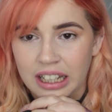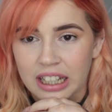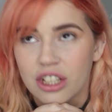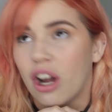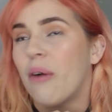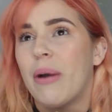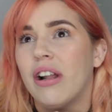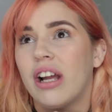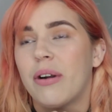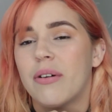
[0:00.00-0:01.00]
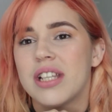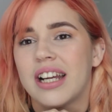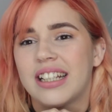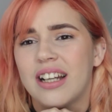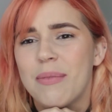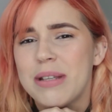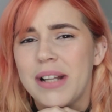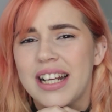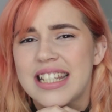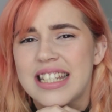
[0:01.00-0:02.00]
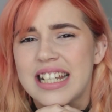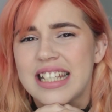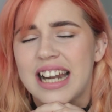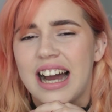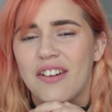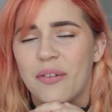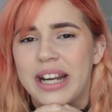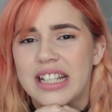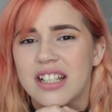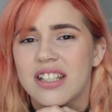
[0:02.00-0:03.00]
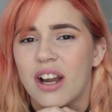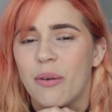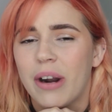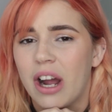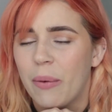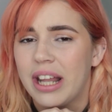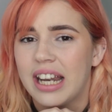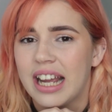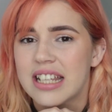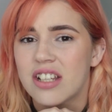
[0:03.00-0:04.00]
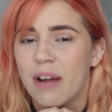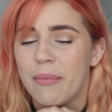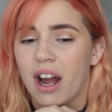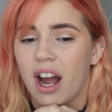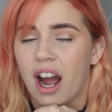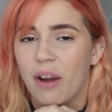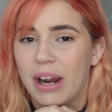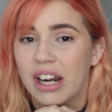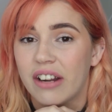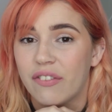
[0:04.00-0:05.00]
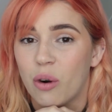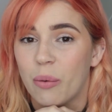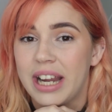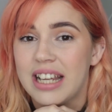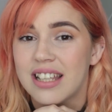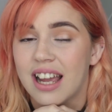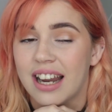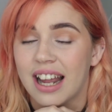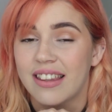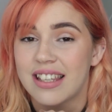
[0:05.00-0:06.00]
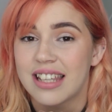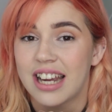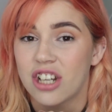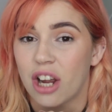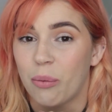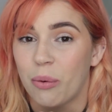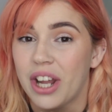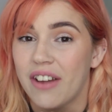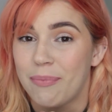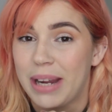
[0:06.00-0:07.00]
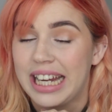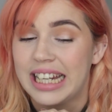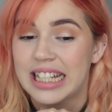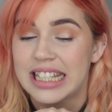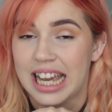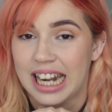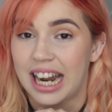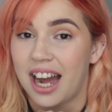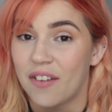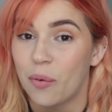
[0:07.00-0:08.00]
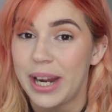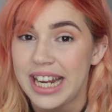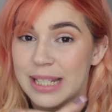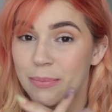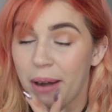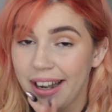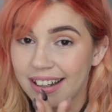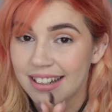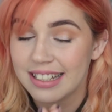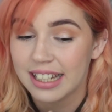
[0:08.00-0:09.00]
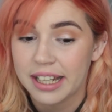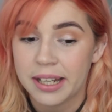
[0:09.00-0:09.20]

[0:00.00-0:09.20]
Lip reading: so I went like when I was like, it must have been like 6.5 weeks, because when I went next time, I waited like 4 weeks, and at this stage I would have been 10.5 weeks pregnant.